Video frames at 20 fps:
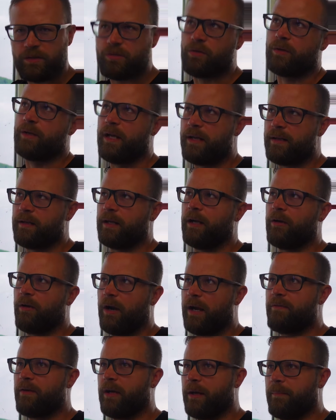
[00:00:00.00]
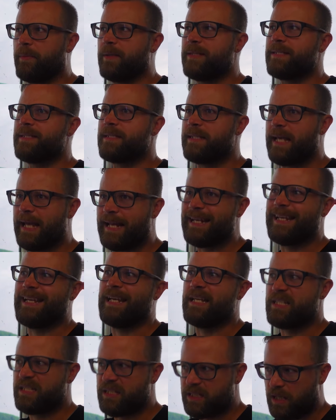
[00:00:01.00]
sorry, not engraving it, but sanding
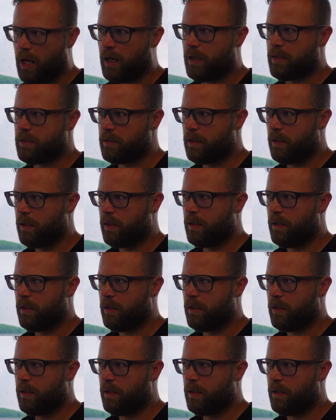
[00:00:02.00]
it sucks.